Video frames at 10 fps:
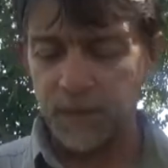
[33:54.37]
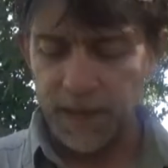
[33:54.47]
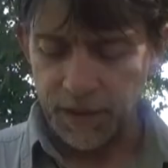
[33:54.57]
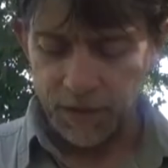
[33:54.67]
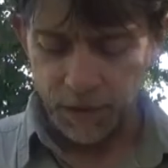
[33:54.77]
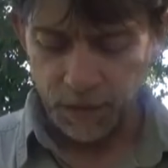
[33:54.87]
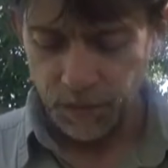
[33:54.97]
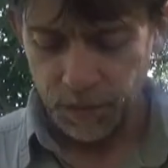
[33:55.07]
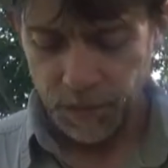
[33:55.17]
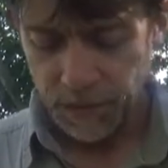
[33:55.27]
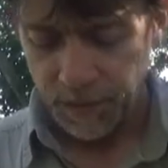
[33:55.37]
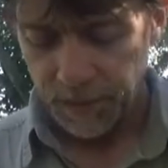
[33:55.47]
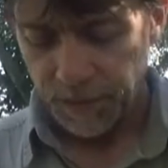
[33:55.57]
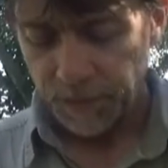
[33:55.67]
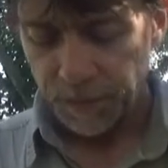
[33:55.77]
yeah, you know.
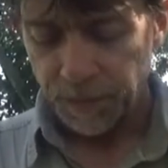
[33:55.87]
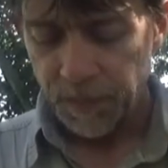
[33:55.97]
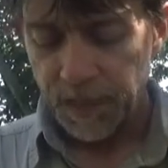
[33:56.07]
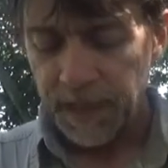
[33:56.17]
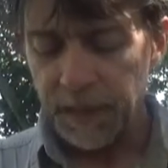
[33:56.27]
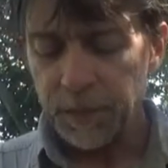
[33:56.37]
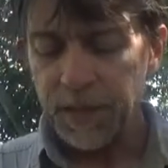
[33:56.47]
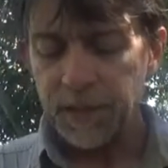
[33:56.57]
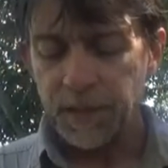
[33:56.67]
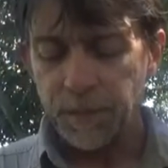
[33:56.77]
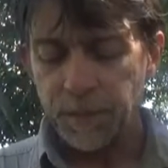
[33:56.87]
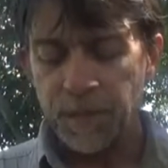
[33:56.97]
Anyways,